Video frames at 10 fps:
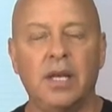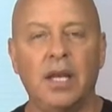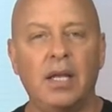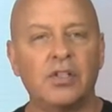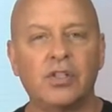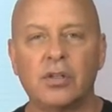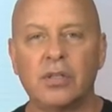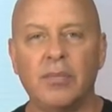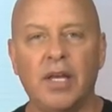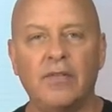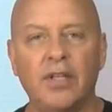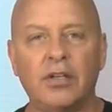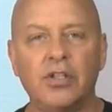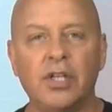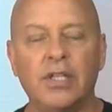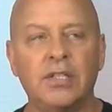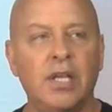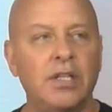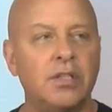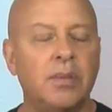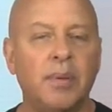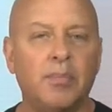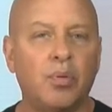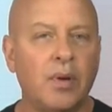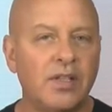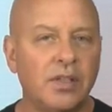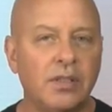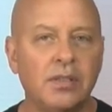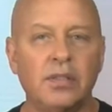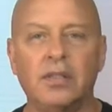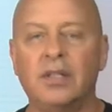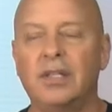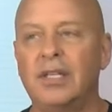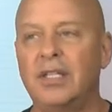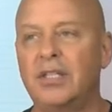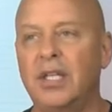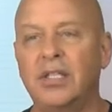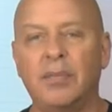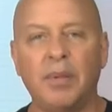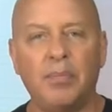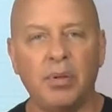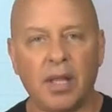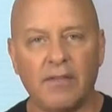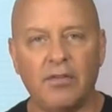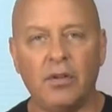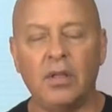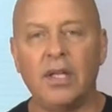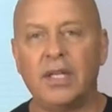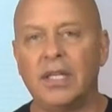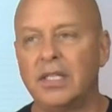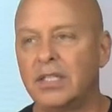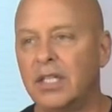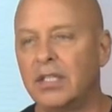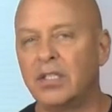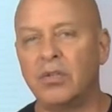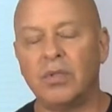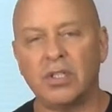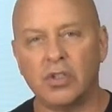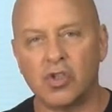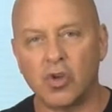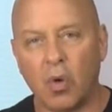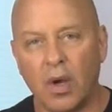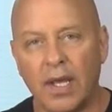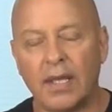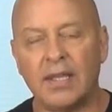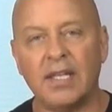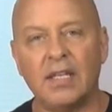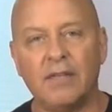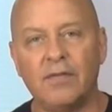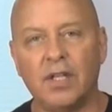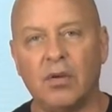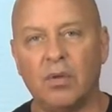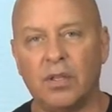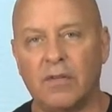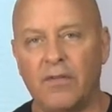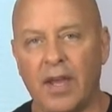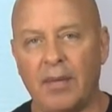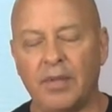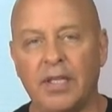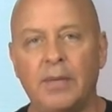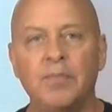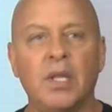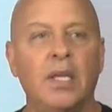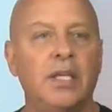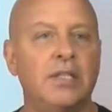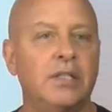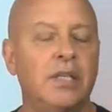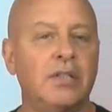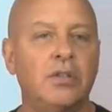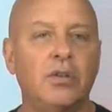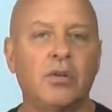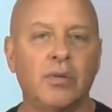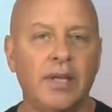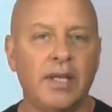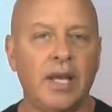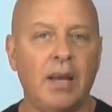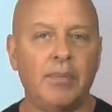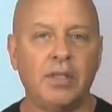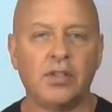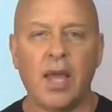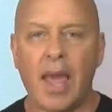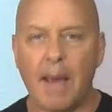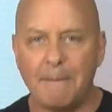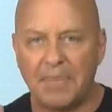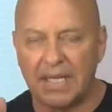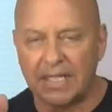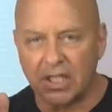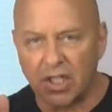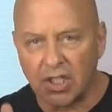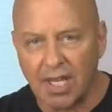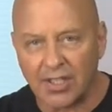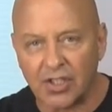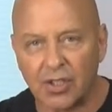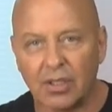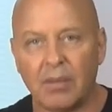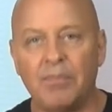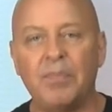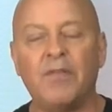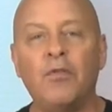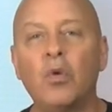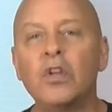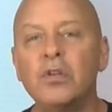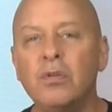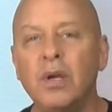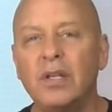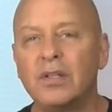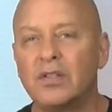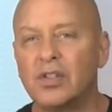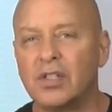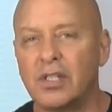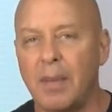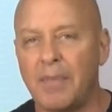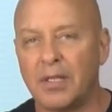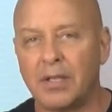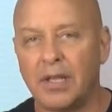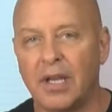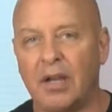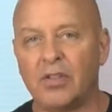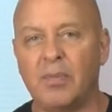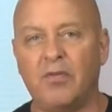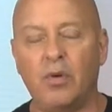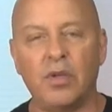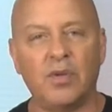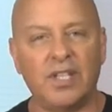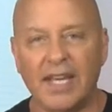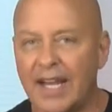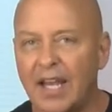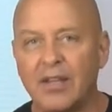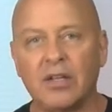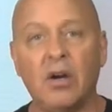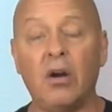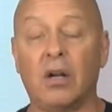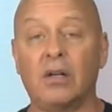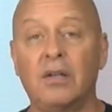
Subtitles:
a certain amount of energy, intend to be present, intend to be playful, intend to enjoy the evening with your family, intend to create happiness, and be intentional before you step into the house, before you get out of the car.